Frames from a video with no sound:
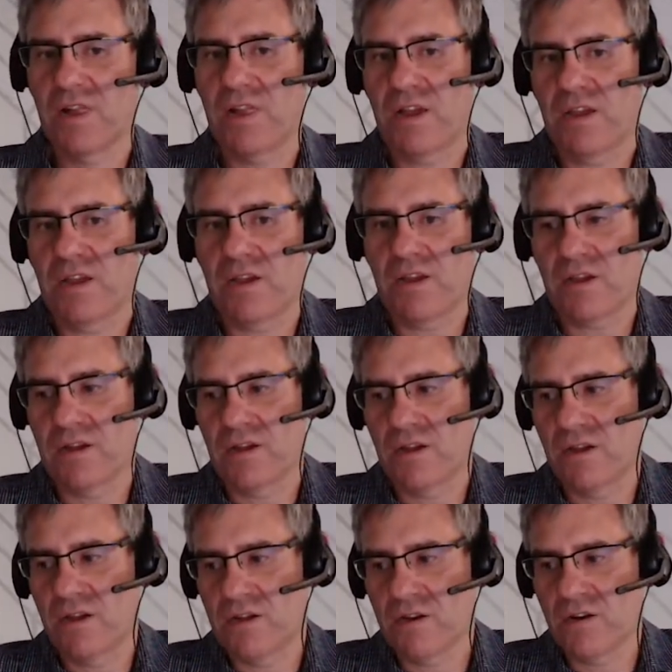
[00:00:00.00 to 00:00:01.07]
like
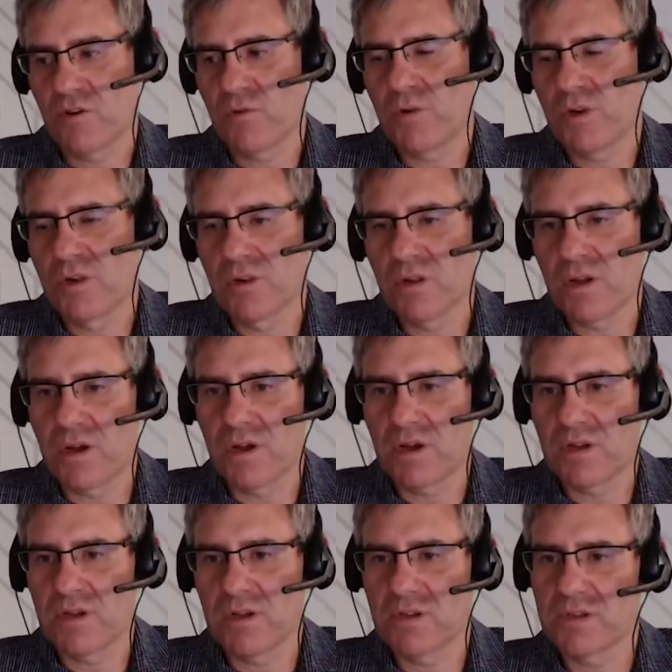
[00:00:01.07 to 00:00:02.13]

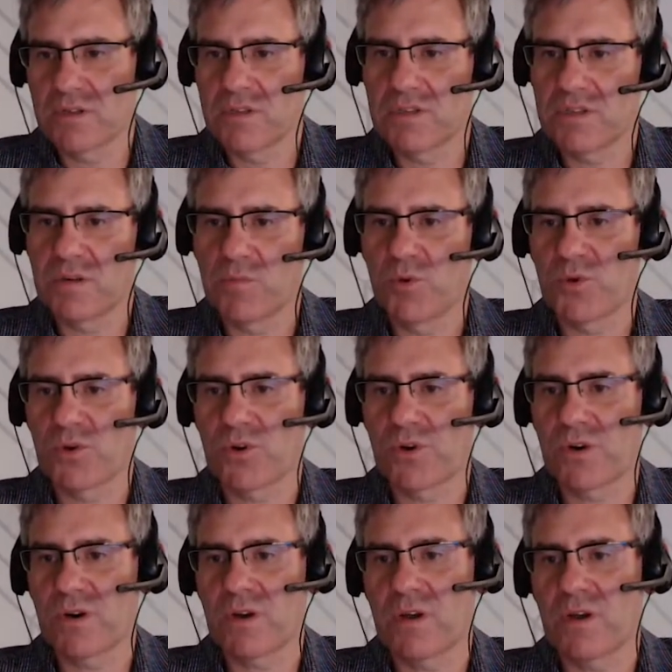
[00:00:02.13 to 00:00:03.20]
global
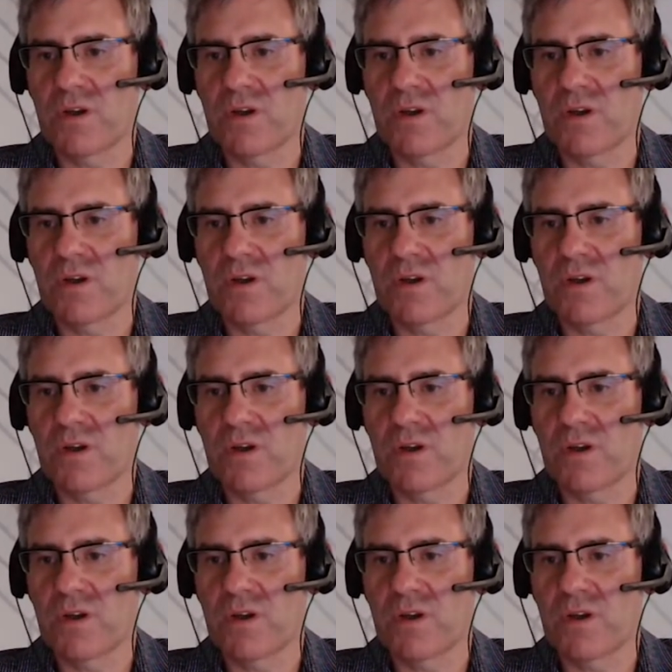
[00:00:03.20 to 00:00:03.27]
distribution